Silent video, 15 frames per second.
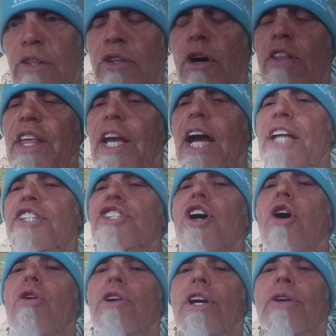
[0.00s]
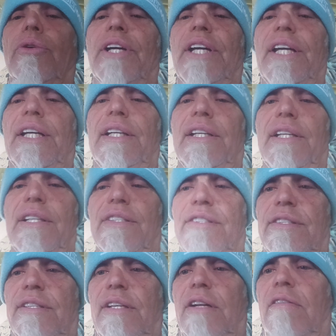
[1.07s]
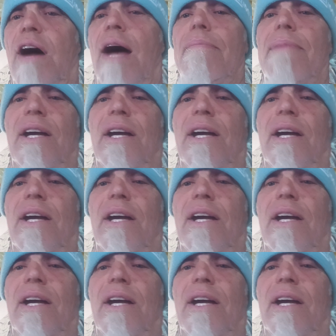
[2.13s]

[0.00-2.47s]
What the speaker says: The only thing I don't agree is, you know, I